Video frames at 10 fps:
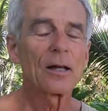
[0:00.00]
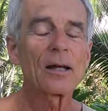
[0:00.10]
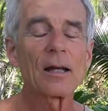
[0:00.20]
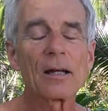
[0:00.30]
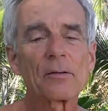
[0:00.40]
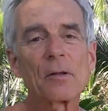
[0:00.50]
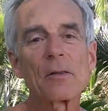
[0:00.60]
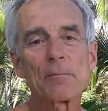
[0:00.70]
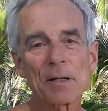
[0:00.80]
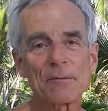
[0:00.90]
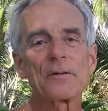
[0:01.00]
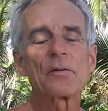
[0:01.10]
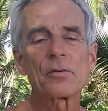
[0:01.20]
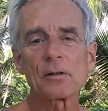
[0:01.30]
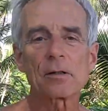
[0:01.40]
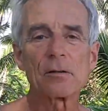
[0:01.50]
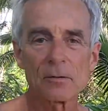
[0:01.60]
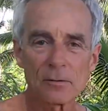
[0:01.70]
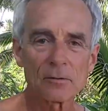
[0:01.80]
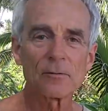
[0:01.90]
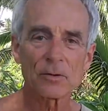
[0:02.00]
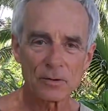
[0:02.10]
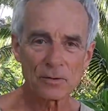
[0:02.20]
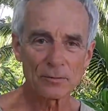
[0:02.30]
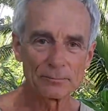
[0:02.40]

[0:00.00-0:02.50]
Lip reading: and the benefits that it can do for you.